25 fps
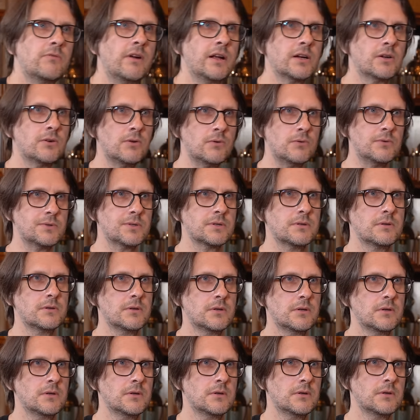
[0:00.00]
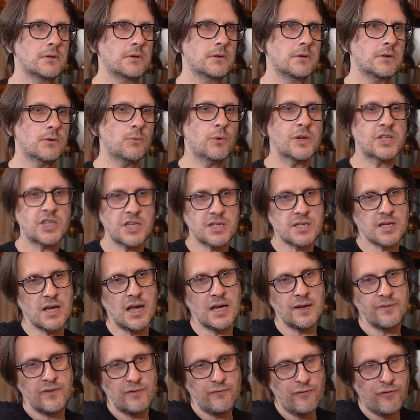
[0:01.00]
record, which is
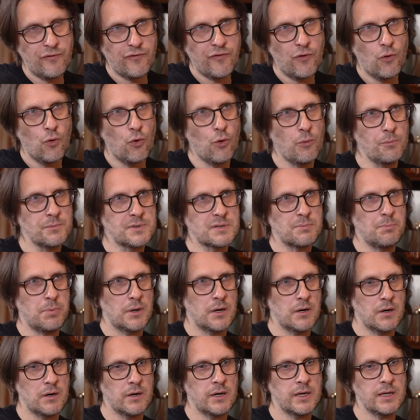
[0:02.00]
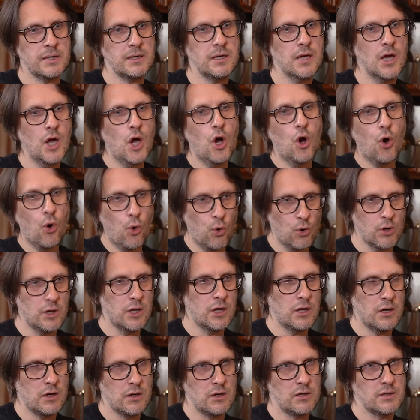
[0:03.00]
kind of informed by or
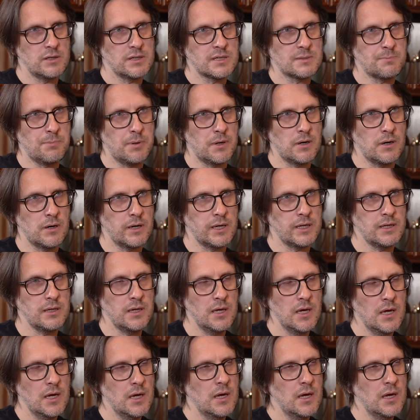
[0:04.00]
learned by.